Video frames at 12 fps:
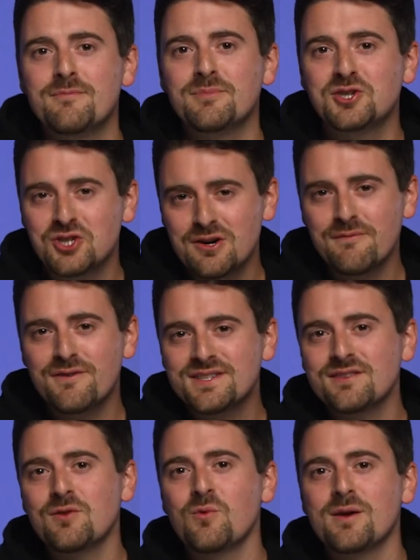Be sure to
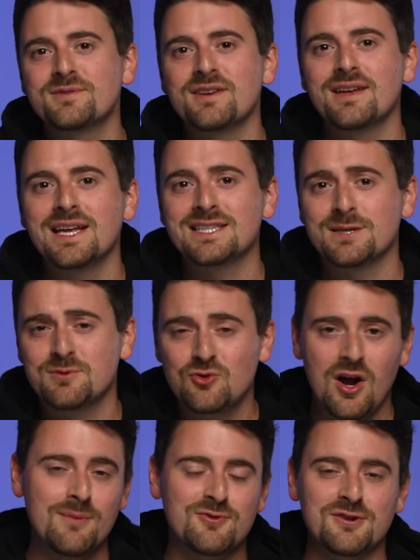visit the website and
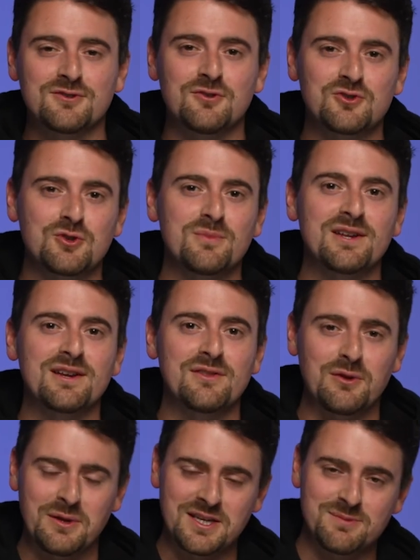subscribe to our social media in
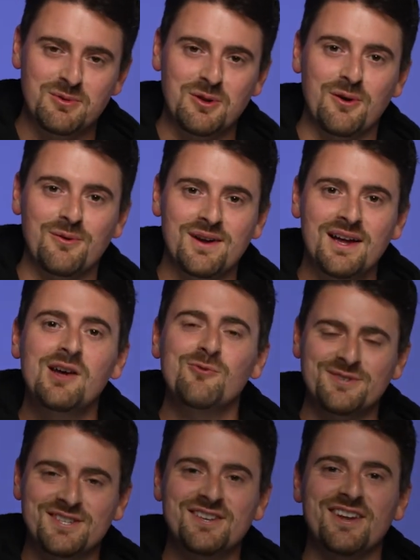the links below. We'll
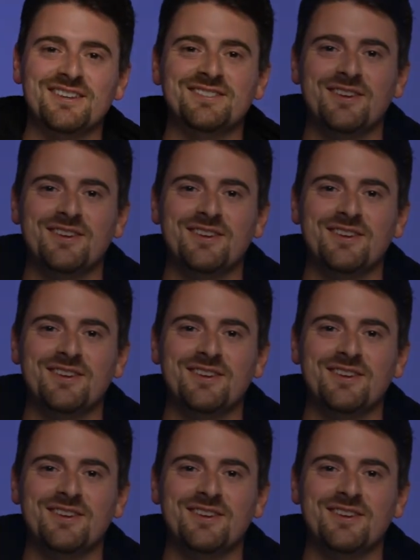see you next